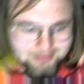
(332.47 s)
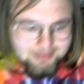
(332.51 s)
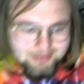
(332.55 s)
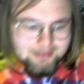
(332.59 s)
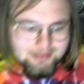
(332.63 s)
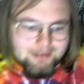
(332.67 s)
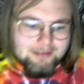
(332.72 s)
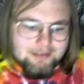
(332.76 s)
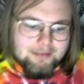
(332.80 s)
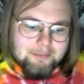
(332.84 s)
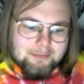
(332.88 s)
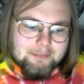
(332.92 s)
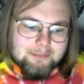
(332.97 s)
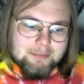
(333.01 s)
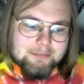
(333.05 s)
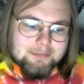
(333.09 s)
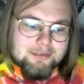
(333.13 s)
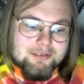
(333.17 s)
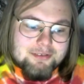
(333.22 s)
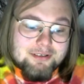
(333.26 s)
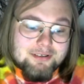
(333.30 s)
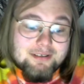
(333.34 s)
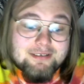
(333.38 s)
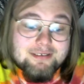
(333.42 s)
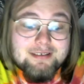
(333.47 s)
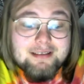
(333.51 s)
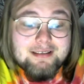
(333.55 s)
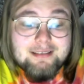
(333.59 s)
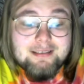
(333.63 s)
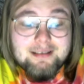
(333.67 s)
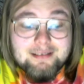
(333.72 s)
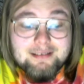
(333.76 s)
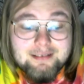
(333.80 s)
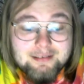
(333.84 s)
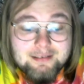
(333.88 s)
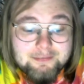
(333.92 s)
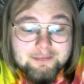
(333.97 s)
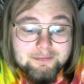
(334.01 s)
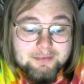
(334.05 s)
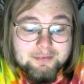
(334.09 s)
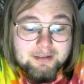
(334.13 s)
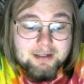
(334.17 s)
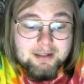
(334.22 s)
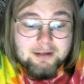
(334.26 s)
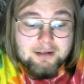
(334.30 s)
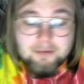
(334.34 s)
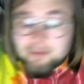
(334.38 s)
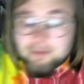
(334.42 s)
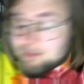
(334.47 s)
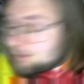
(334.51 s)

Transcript: I'm just going to set that there for now.